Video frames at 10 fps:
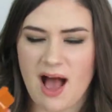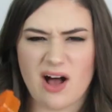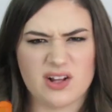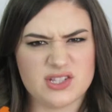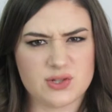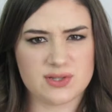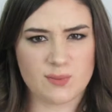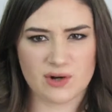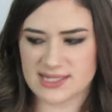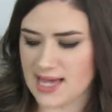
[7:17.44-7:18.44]
I'll do
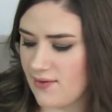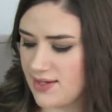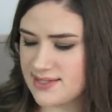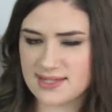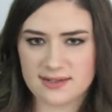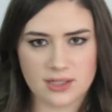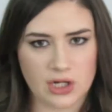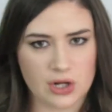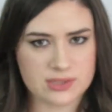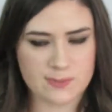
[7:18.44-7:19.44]
some more salads and,
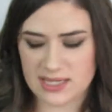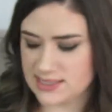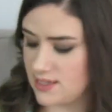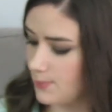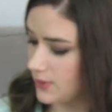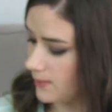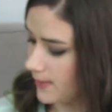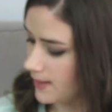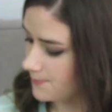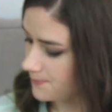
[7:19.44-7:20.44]
you know, spice it up a little
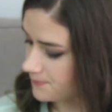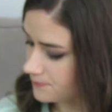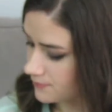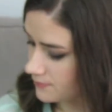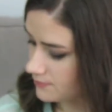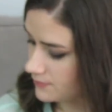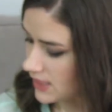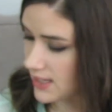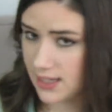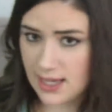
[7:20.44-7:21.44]
bit.
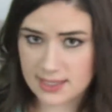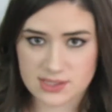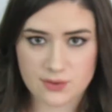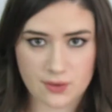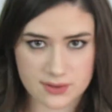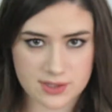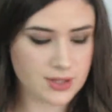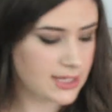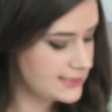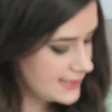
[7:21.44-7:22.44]
Yeah, so those are
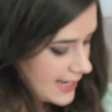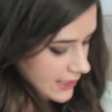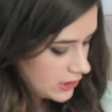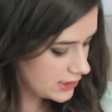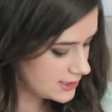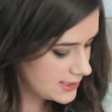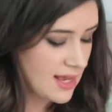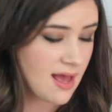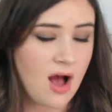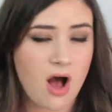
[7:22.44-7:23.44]
the containers.
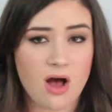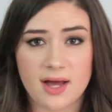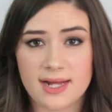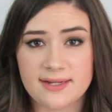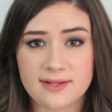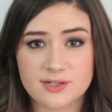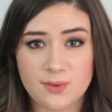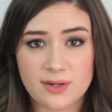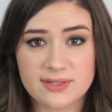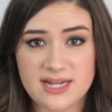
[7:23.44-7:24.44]
On the
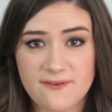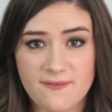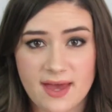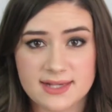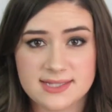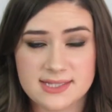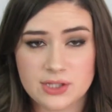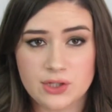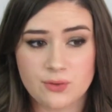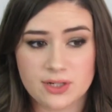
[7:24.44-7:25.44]
21-day fix,
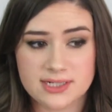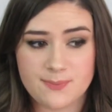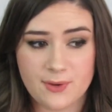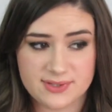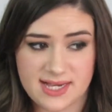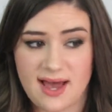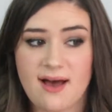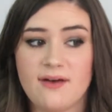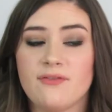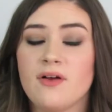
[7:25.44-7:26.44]
you're supposed to
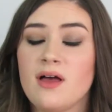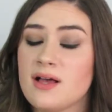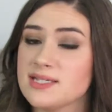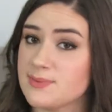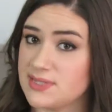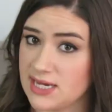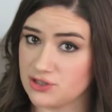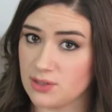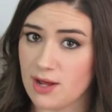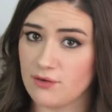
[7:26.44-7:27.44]
have a
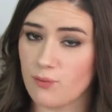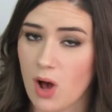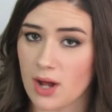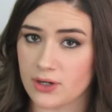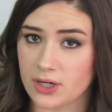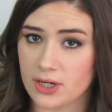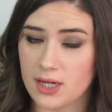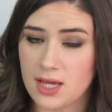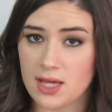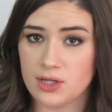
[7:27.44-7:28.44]
substantial amount of water.
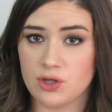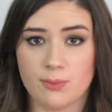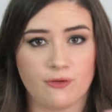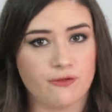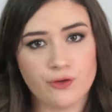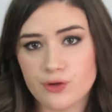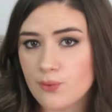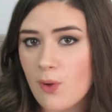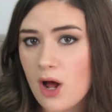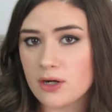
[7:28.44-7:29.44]
You can put fruit in
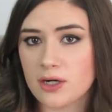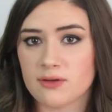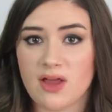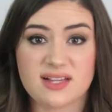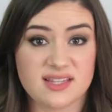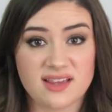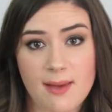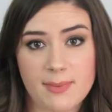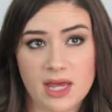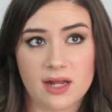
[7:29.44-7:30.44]
your water, lots of
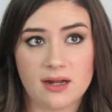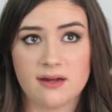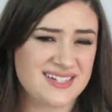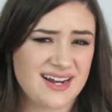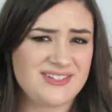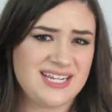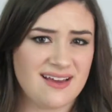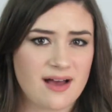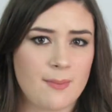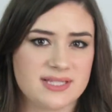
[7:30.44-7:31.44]
lemon. I did have
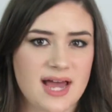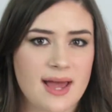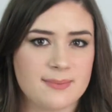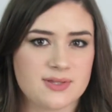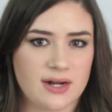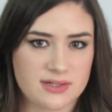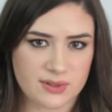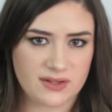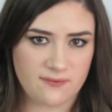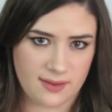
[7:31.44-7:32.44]
tea a couple times when I was
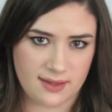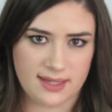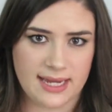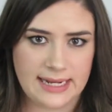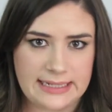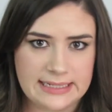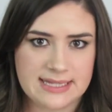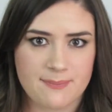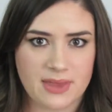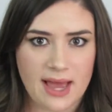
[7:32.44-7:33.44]
really feeling like I needed
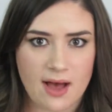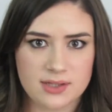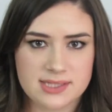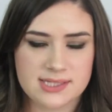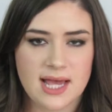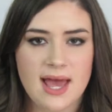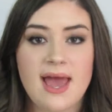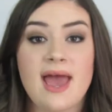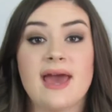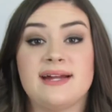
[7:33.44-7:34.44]
something else.
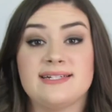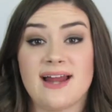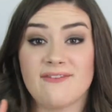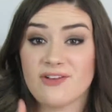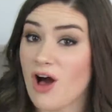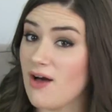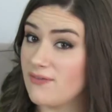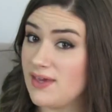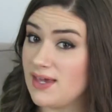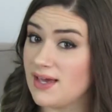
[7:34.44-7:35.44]
And I did have
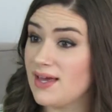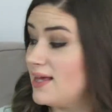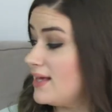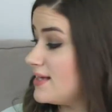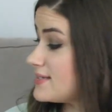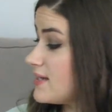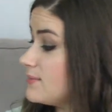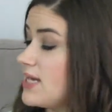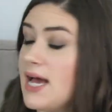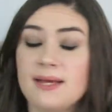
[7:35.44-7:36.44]
coffee
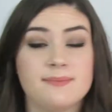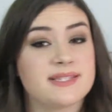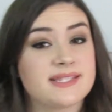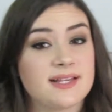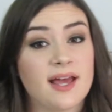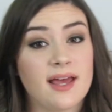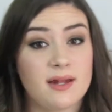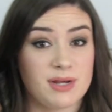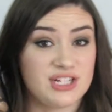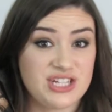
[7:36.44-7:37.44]
sometimes
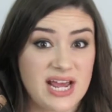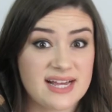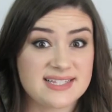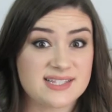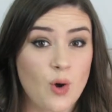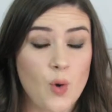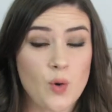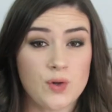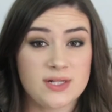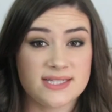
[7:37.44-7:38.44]
in my shakes.
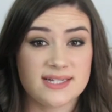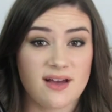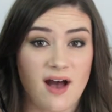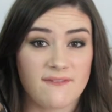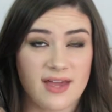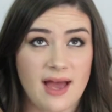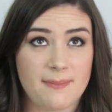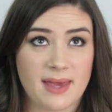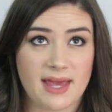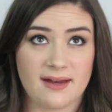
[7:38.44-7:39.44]
Cold coffee, I
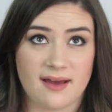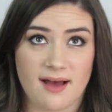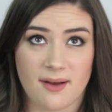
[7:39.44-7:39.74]
made